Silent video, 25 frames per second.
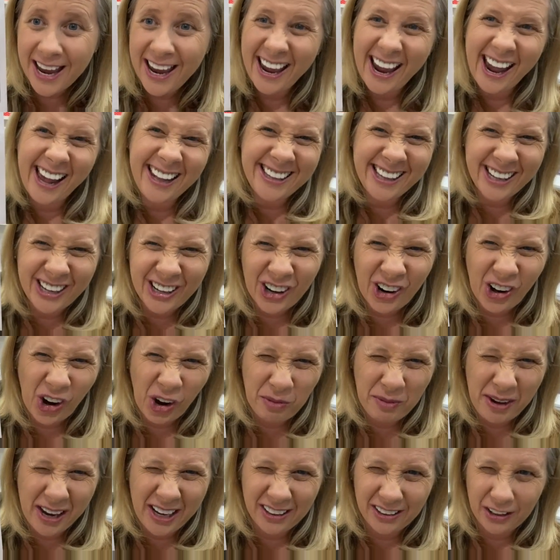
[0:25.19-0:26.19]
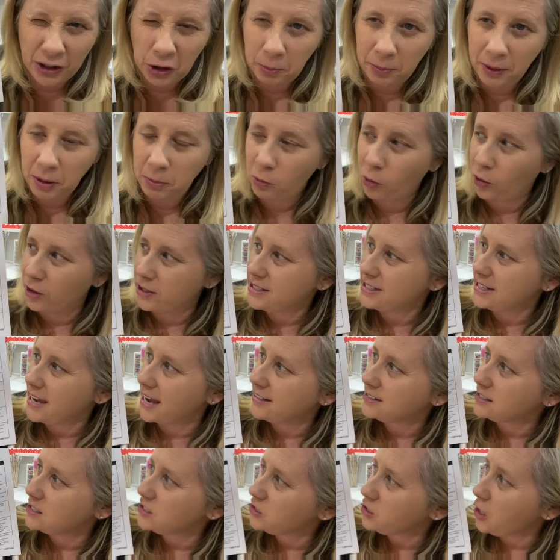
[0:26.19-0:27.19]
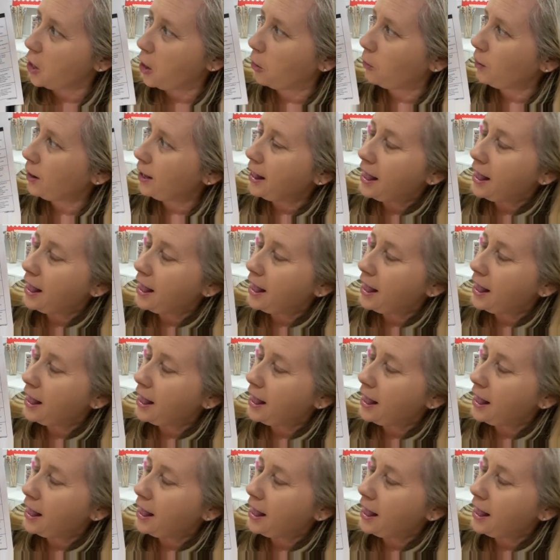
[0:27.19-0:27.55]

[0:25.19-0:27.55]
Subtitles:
and then it'll all make a little bit more sense. So